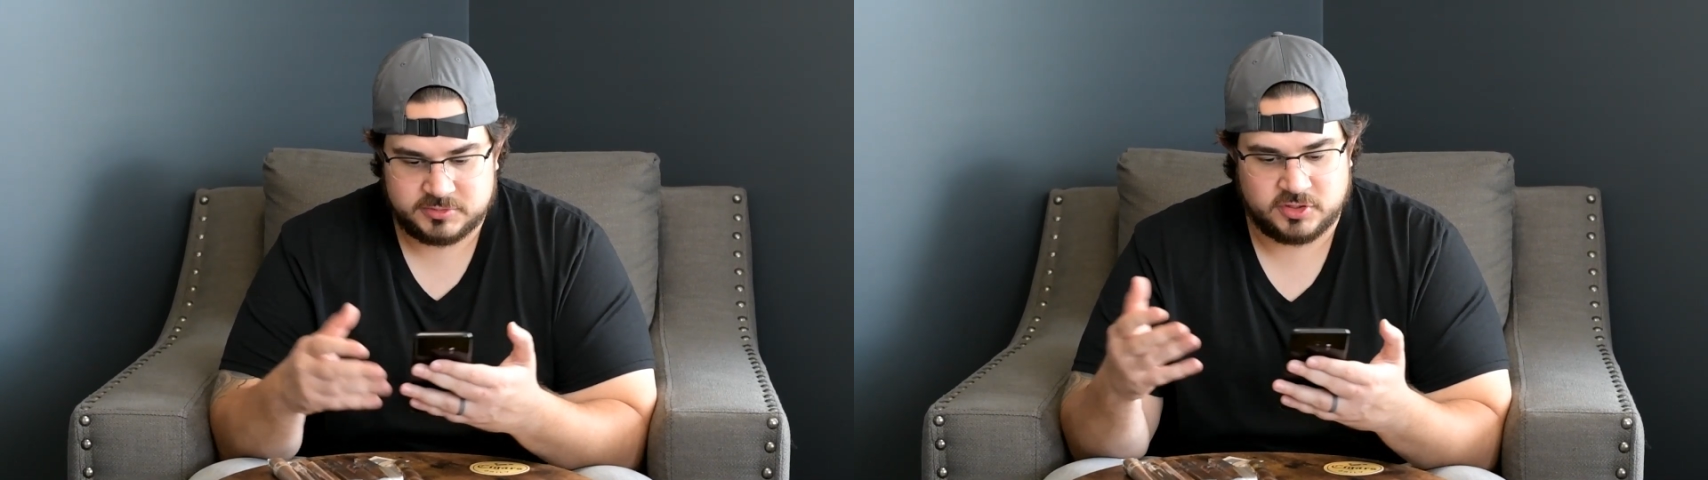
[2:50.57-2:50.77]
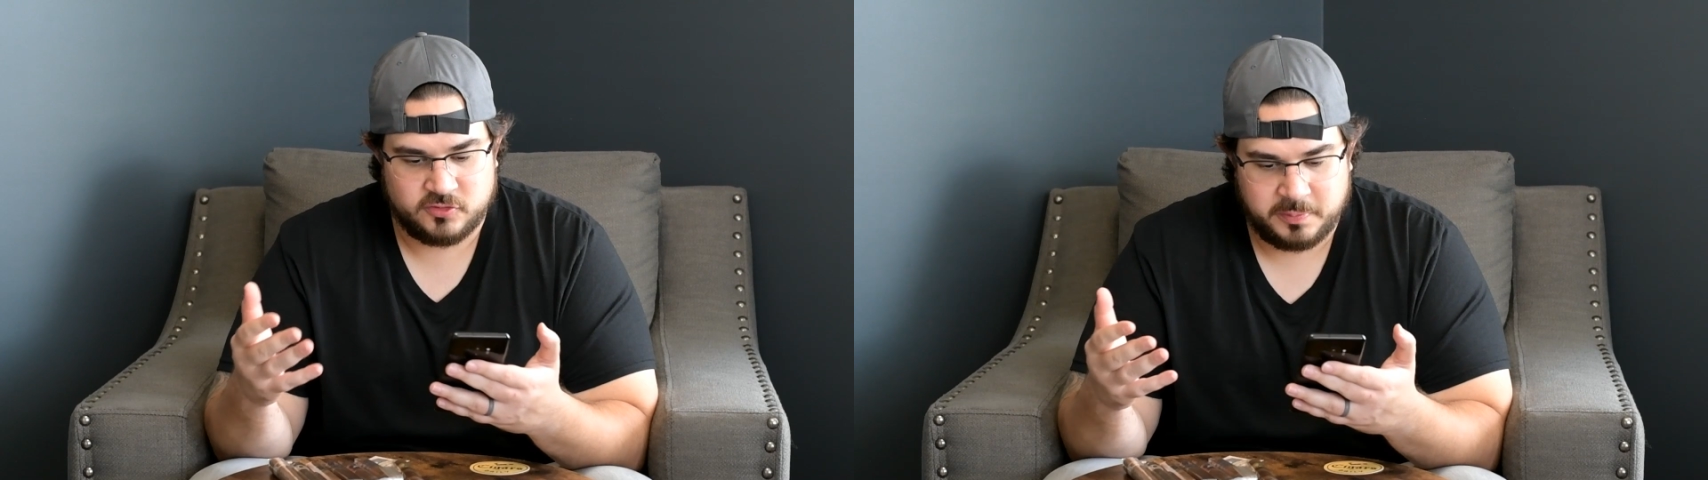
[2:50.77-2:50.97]

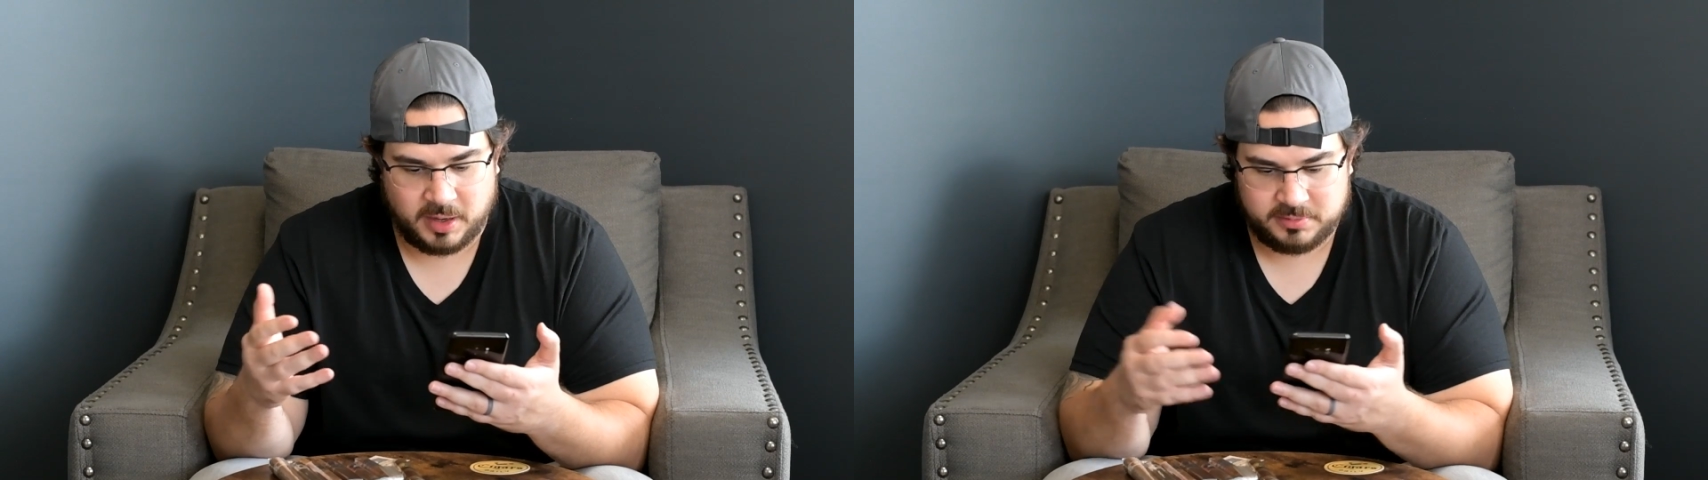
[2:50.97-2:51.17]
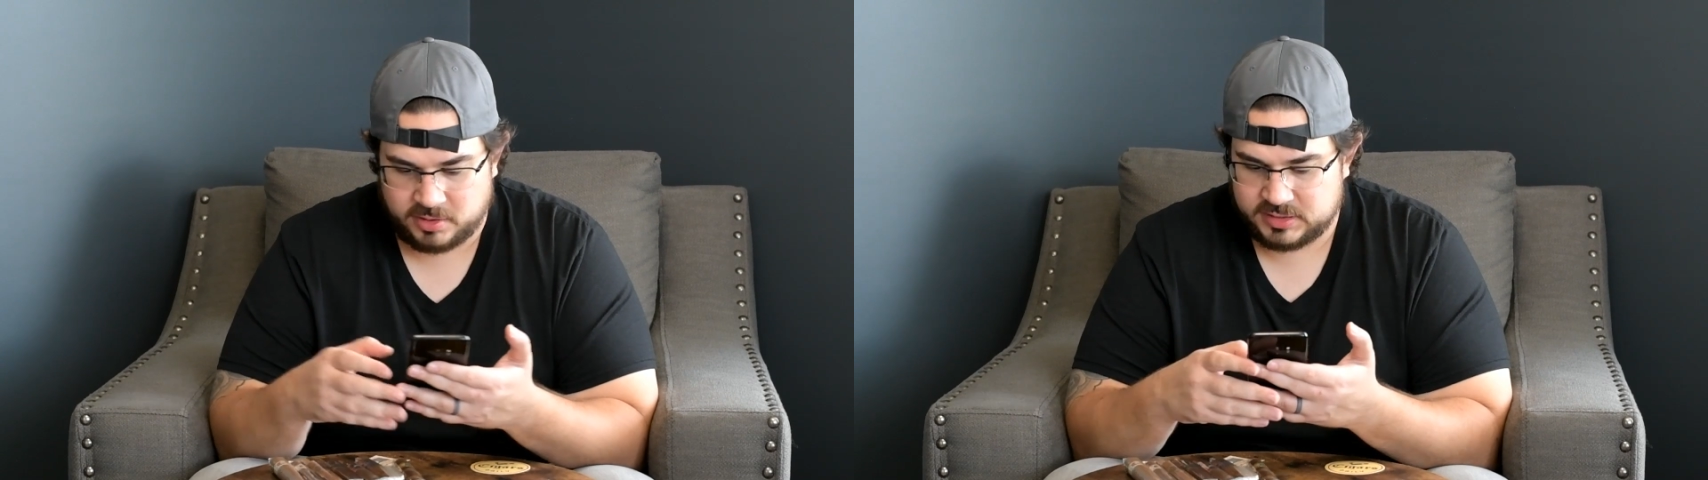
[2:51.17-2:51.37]
you've
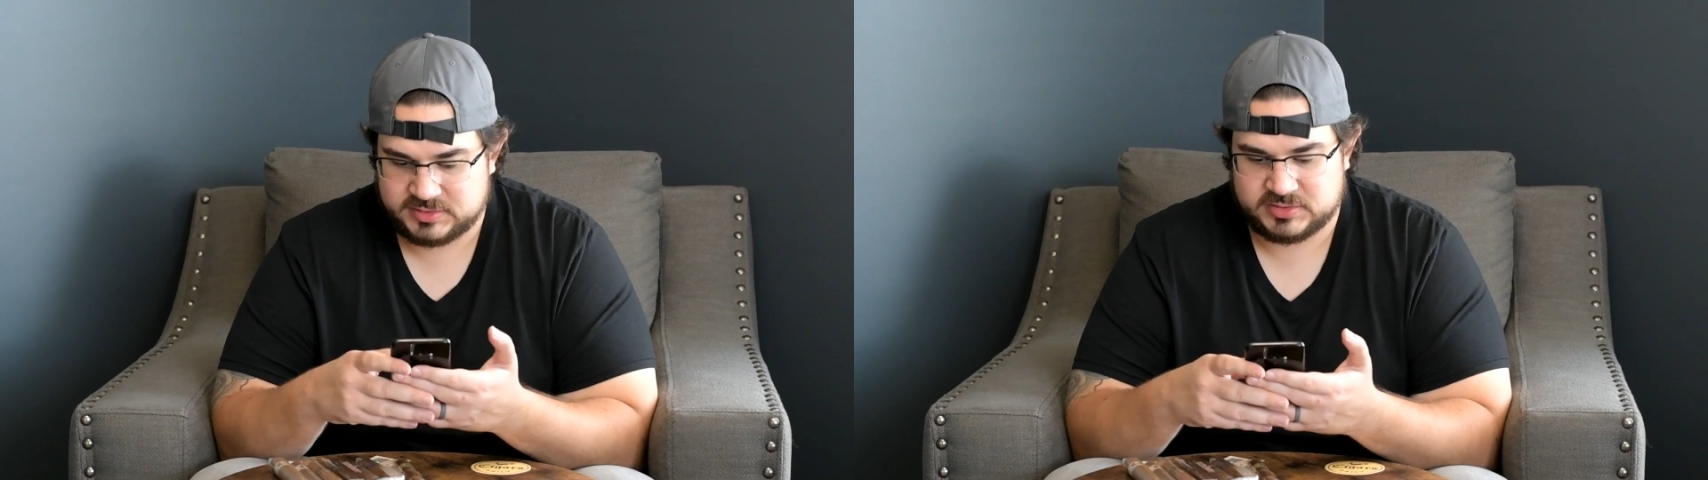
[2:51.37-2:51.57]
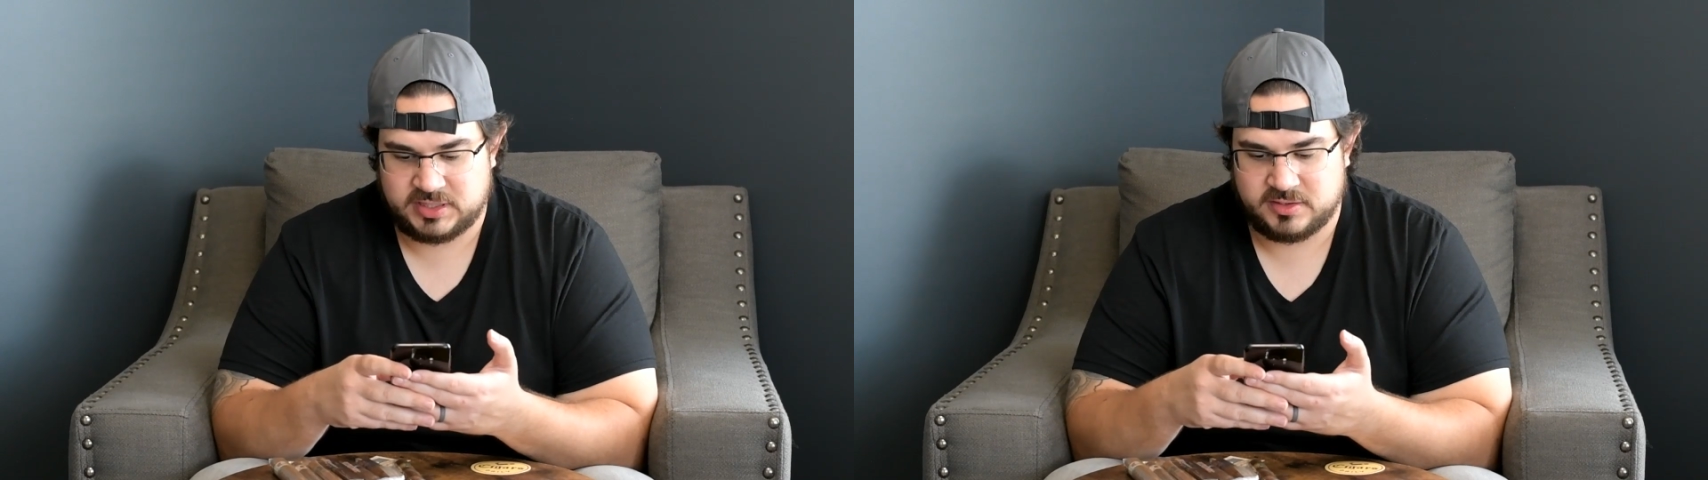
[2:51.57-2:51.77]
probably already
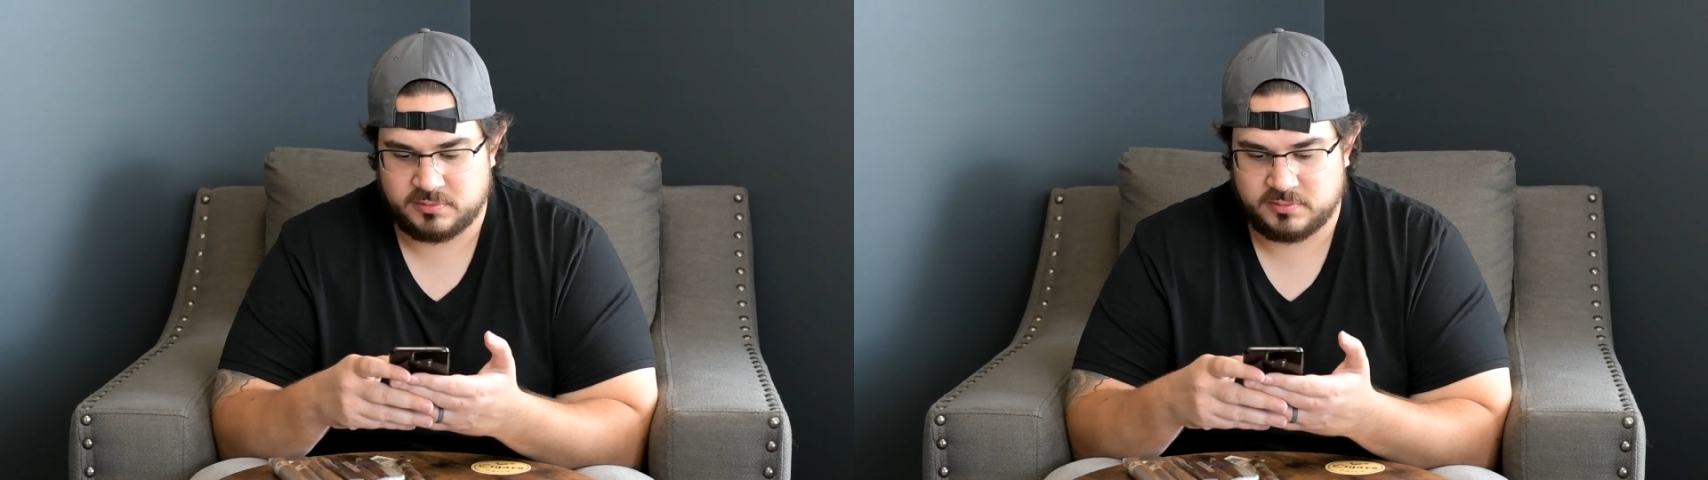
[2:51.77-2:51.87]
seen